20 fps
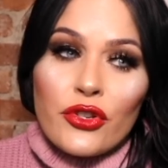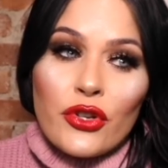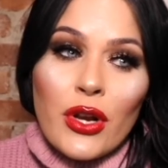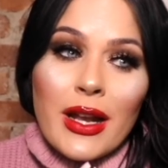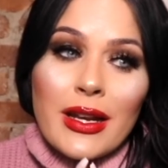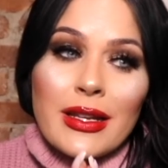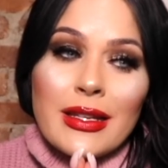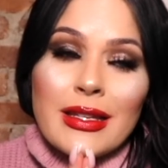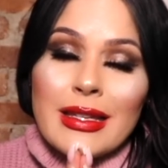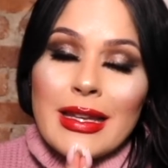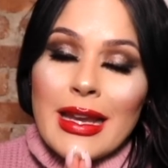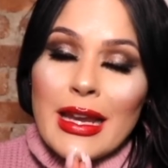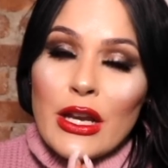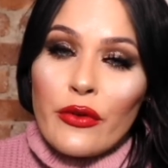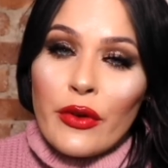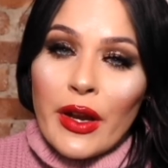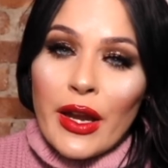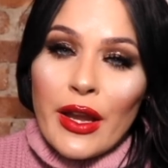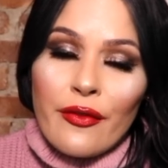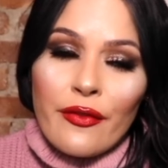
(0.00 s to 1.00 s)
Try to stay
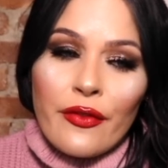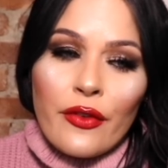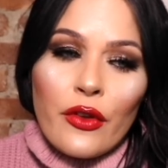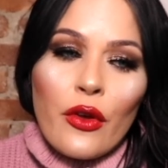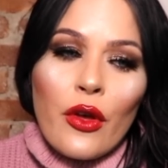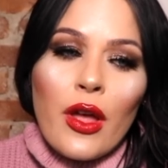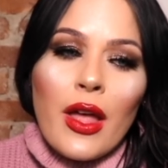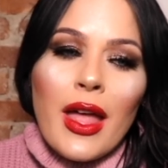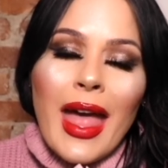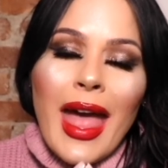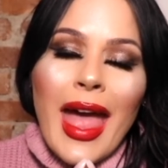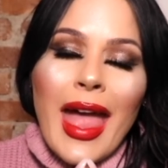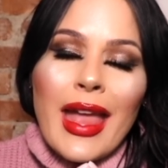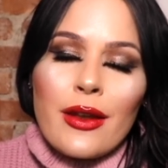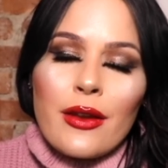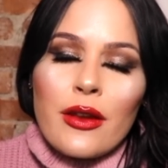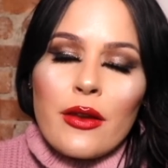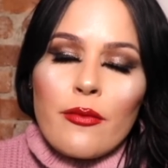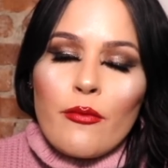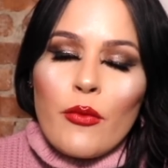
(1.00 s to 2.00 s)
grateful.
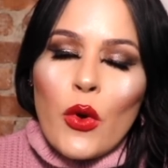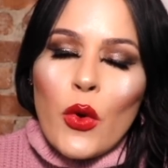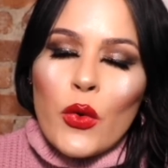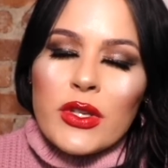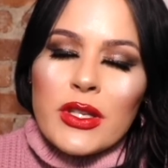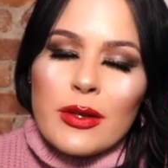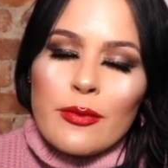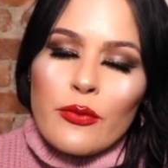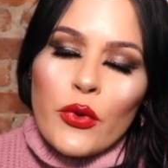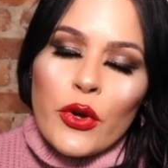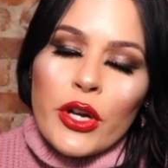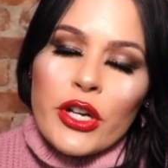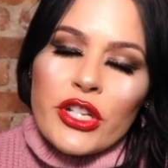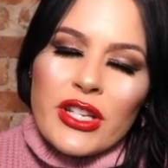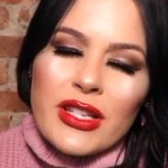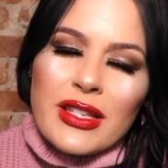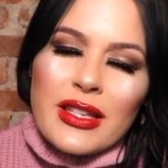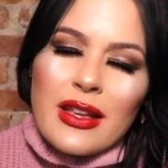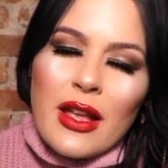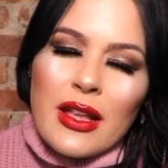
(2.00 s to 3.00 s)
And most important,
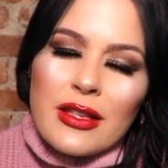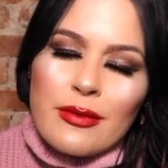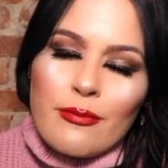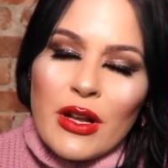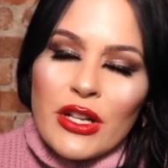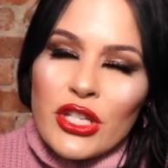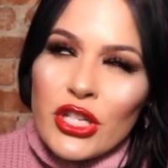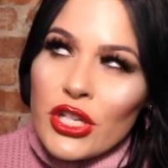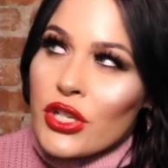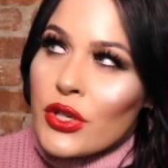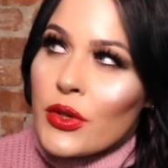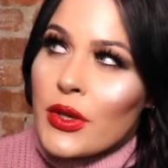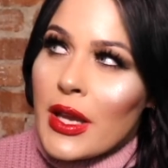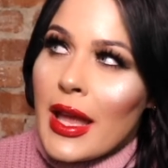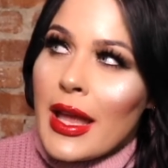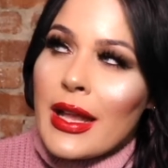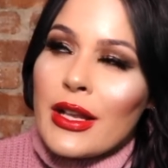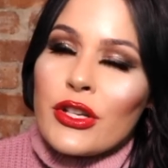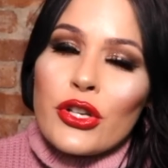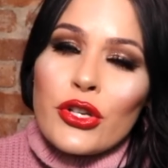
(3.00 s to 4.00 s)
just as much as you
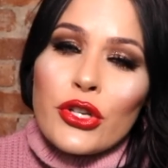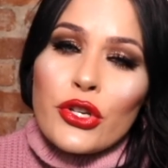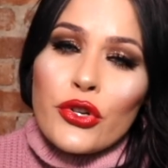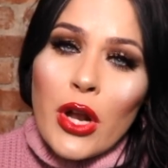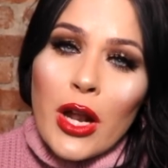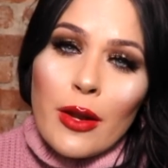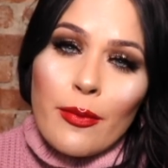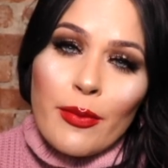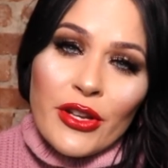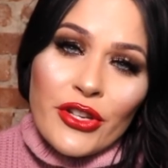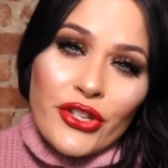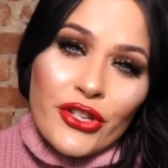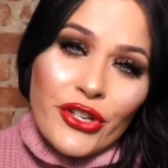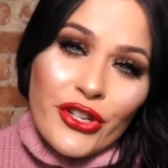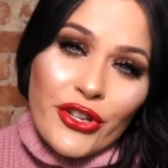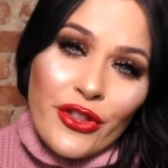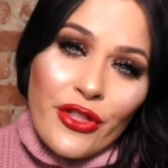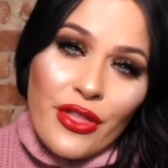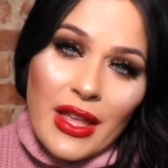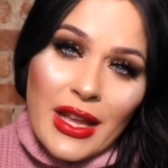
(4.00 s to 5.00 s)
can, just try to picture
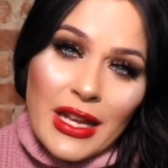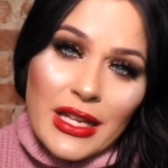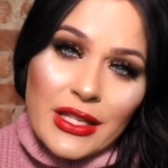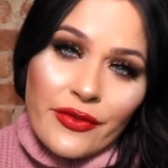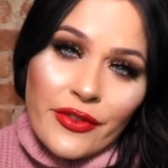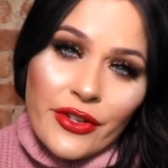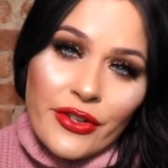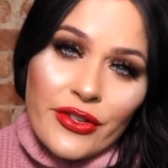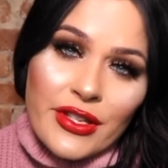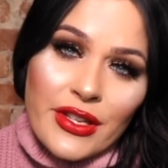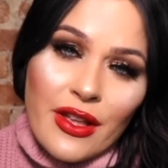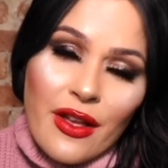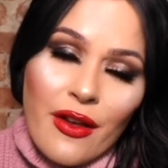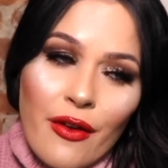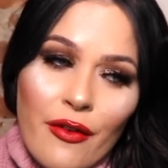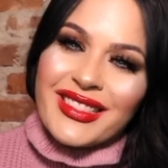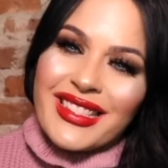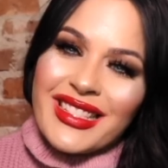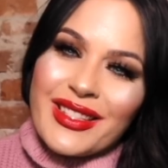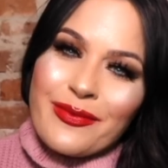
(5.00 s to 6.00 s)
good things for
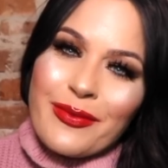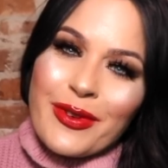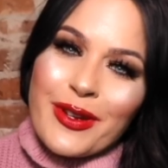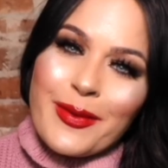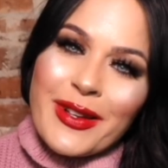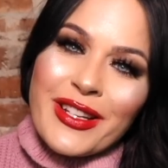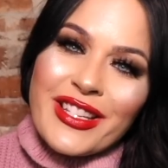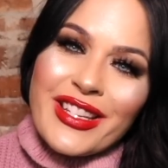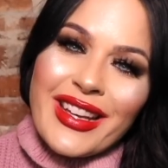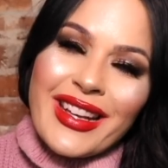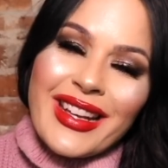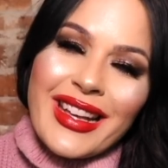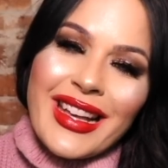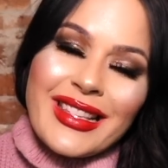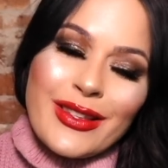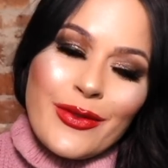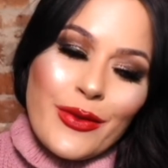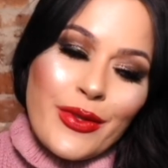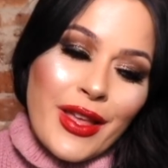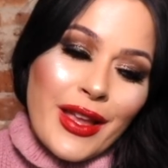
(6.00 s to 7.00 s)
yourself. That's pretty much it,
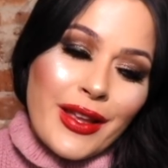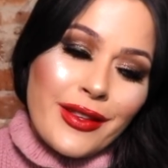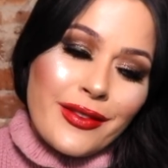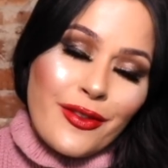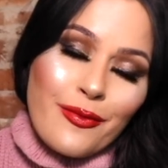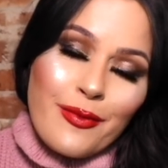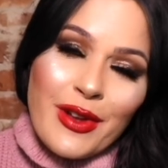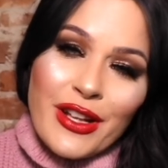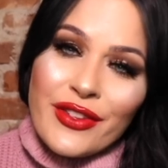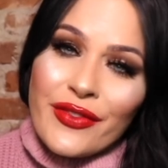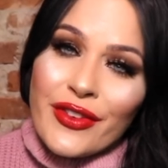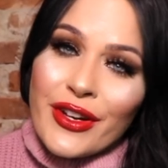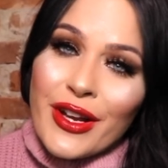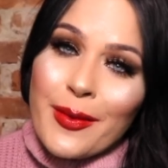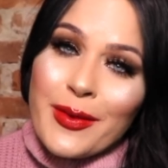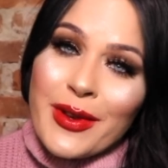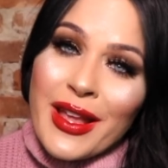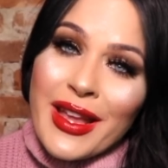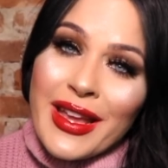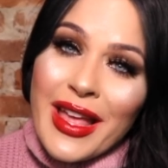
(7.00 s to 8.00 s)
guys. So thanks so much for
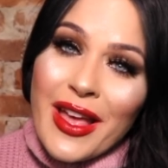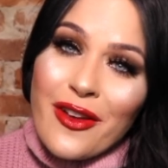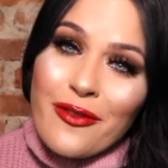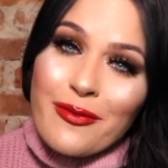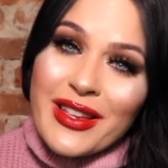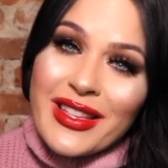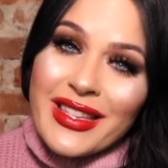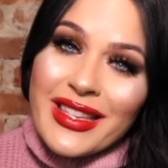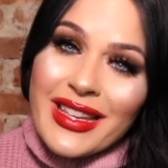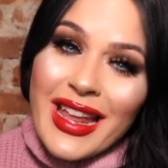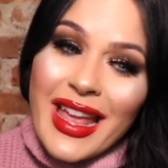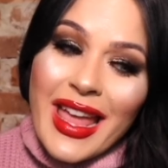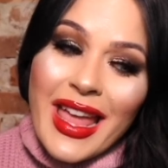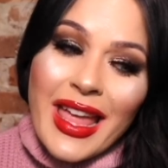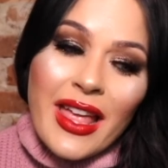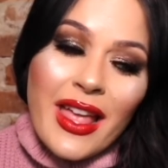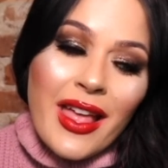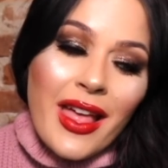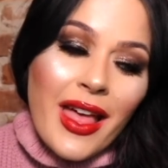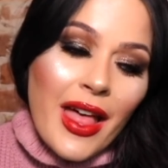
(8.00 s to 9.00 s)
coming to hang out with me
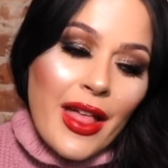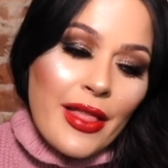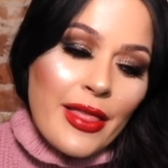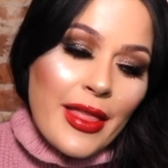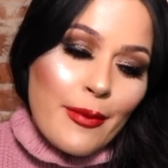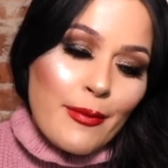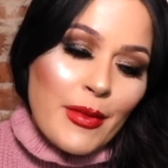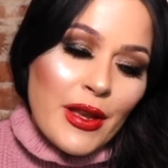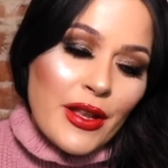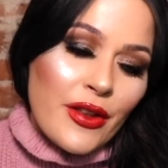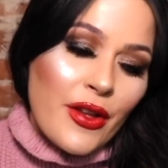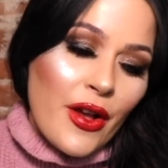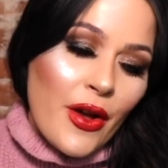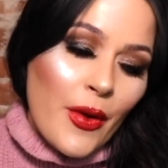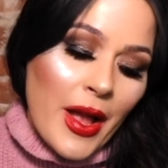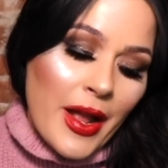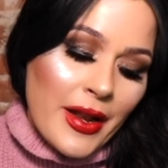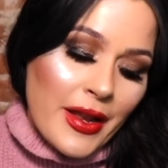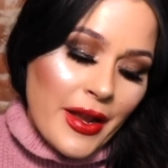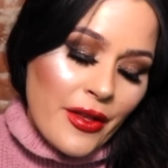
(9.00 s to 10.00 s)
today. Let me know
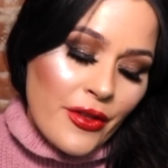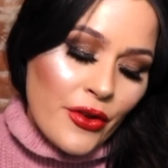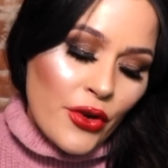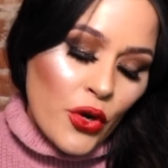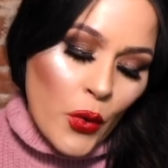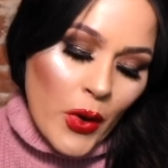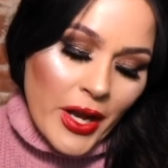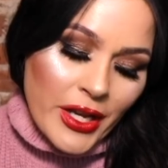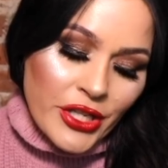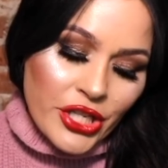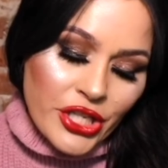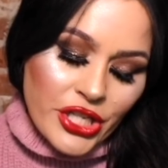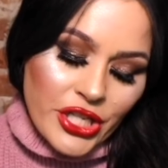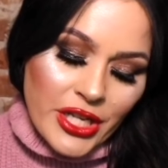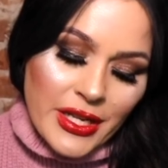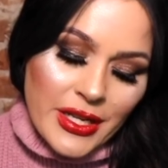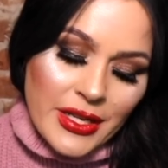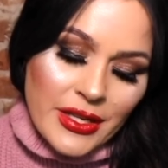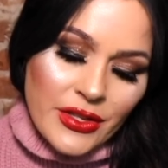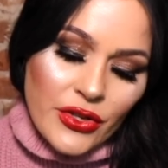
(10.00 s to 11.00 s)
any other
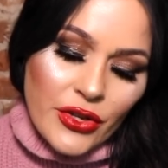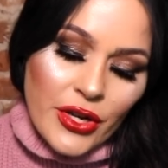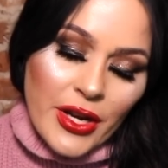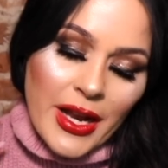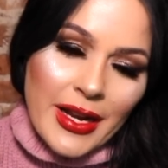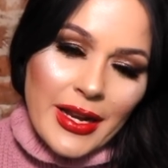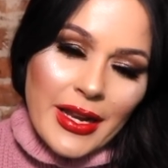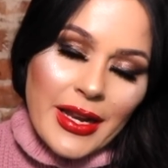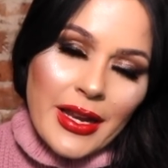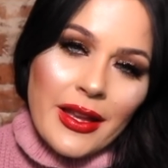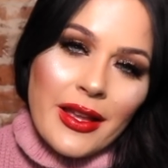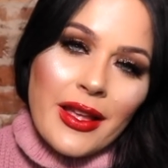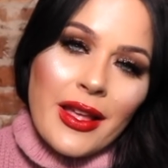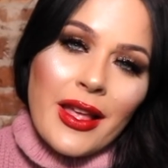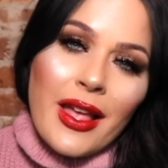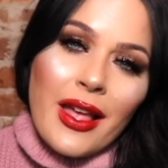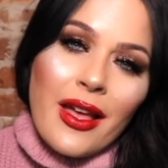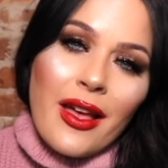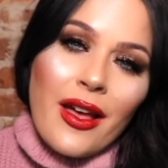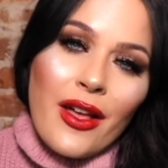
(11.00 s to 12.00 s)
questions or any
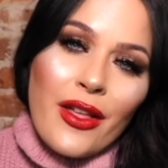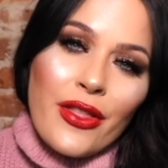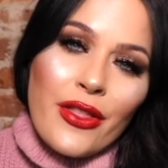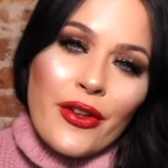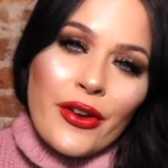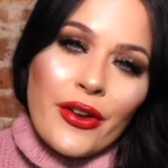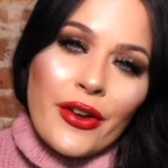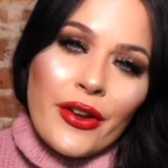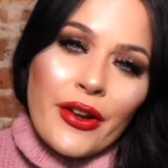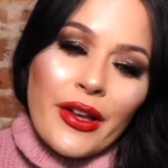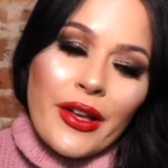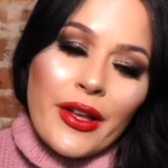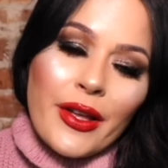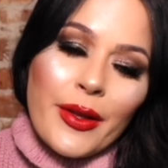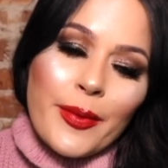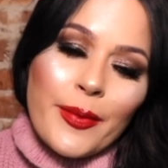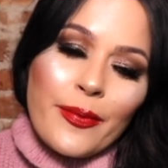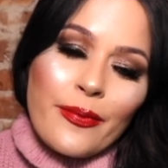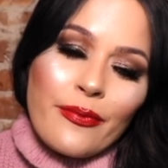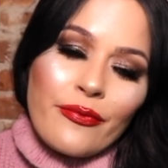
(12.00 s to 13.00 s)
other,
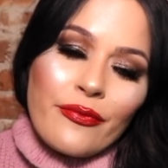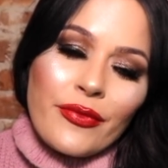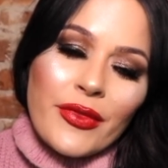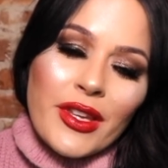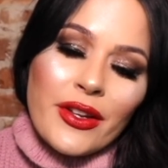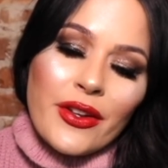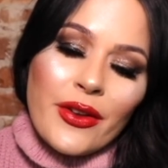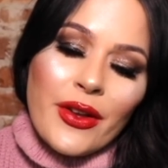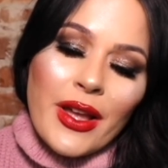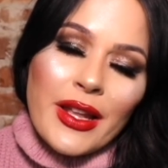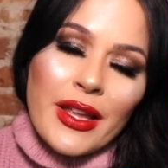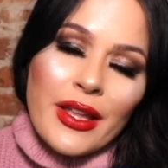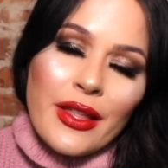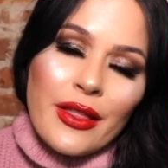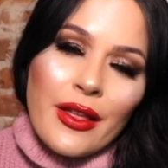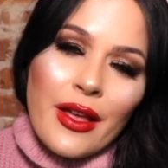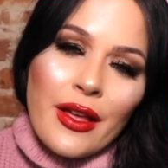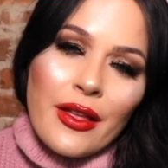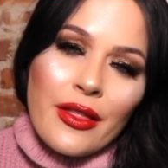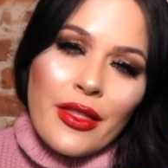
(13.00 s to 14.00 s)
um, you know,
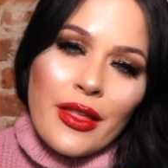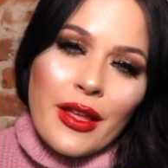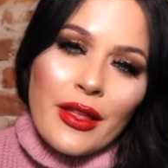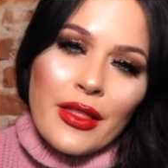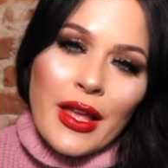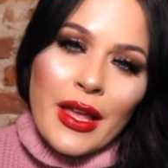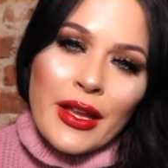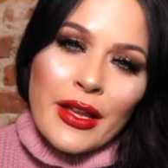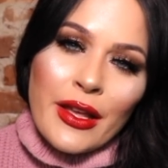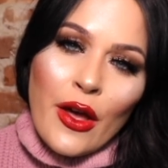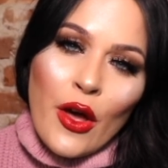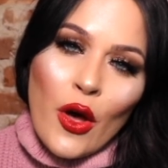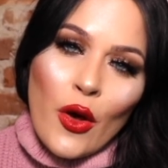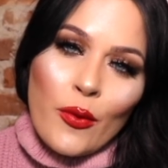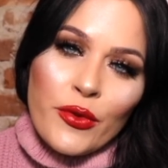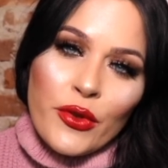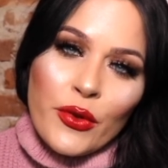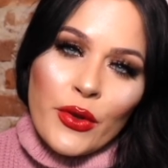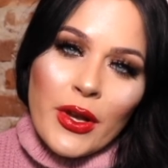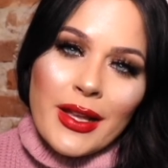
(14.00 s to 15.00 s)
anything that I could
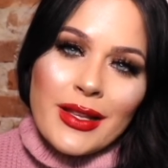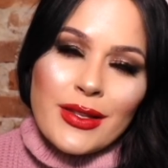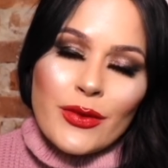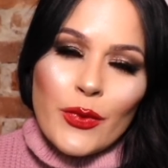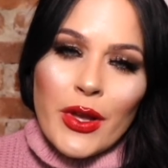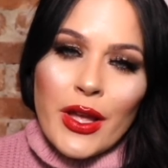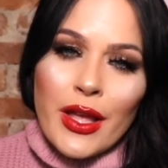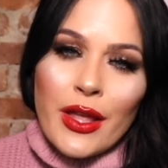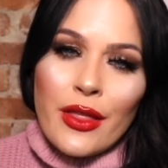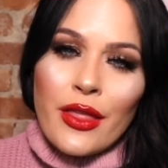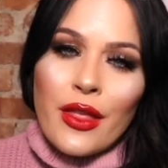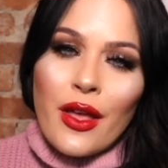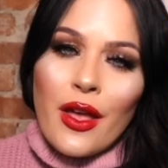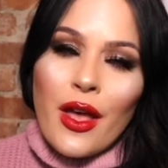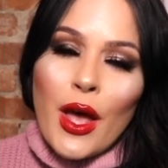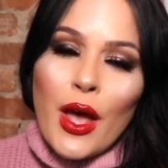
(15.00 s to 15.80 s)
help you guys with.